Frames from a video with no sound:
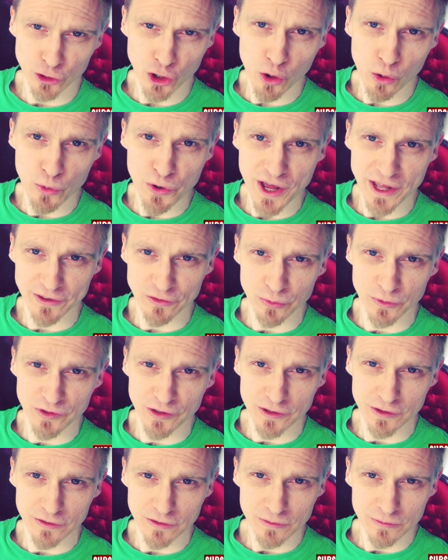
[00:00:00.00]
go nuts
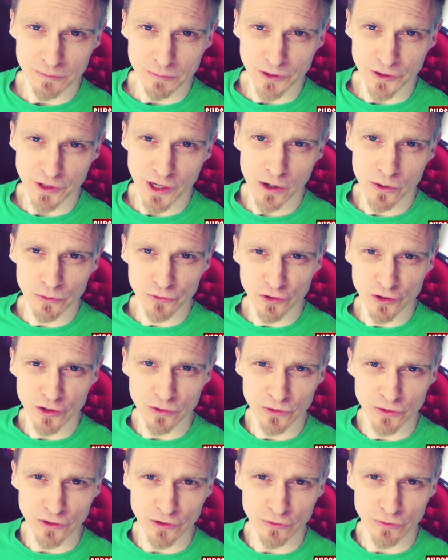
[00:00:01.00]
with it. But now, see
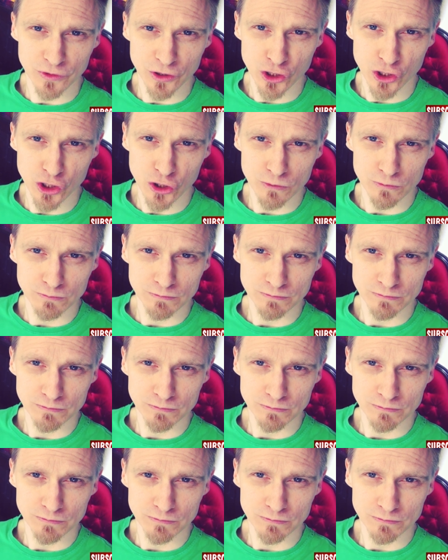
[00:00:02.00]
you on this video.